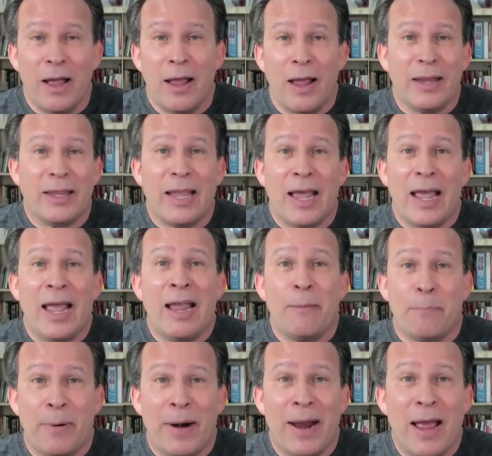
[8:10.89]

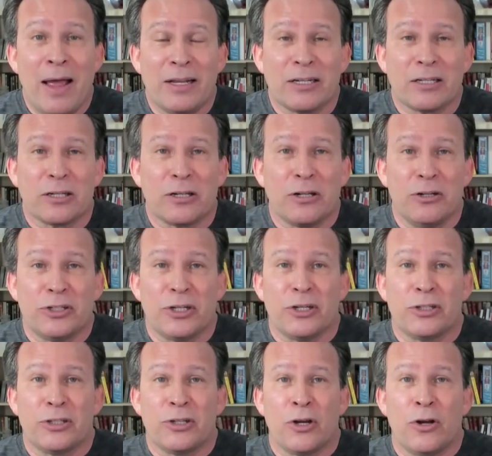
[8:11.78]
aka brown
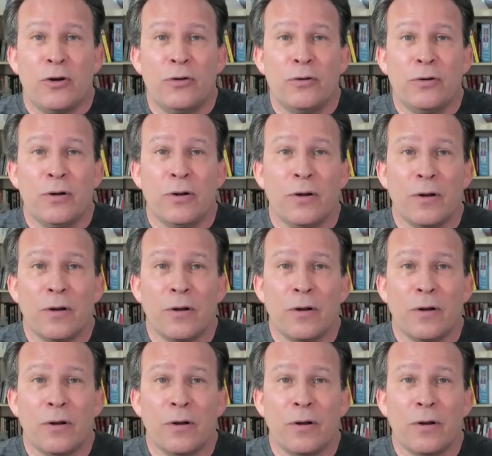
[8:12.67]
exclusion zone,